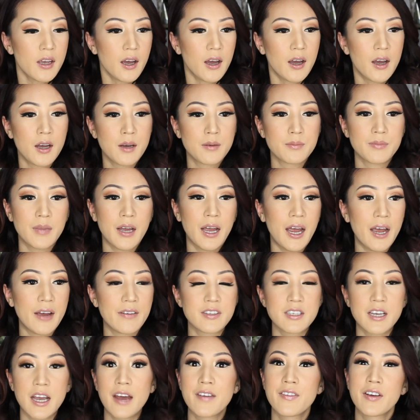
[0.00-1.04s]

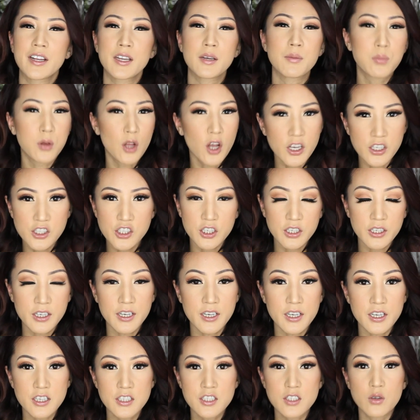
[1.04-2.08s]
have any
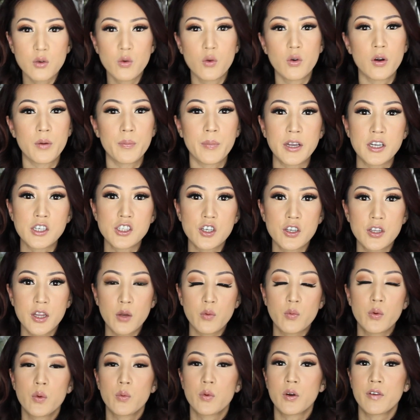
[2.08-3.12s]
blotchiness, or make sure
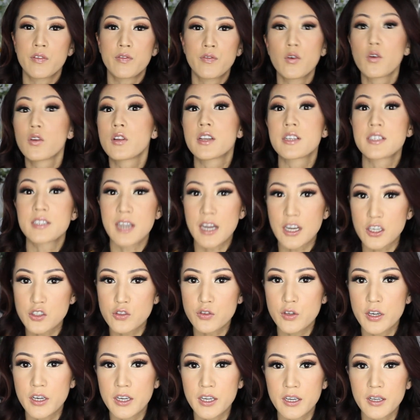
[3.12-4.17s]
that we were fully
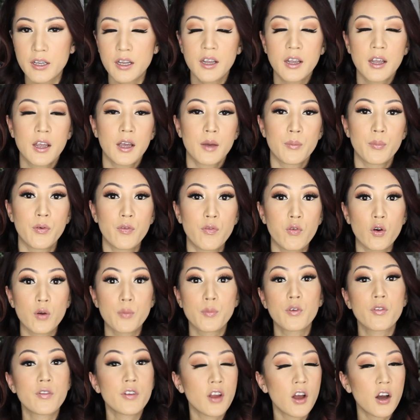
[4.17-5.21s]
saturated before
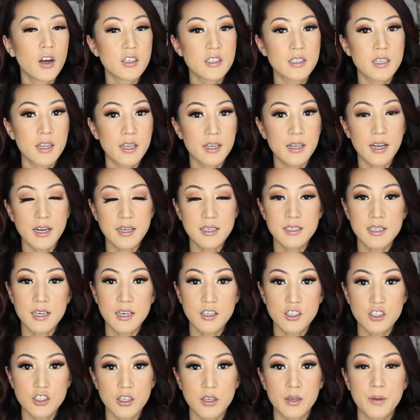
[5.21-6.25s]
moving on to the next
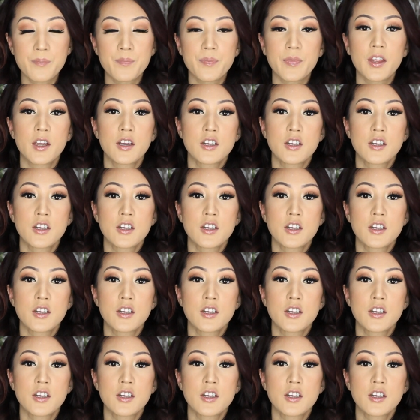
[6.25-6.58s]
section.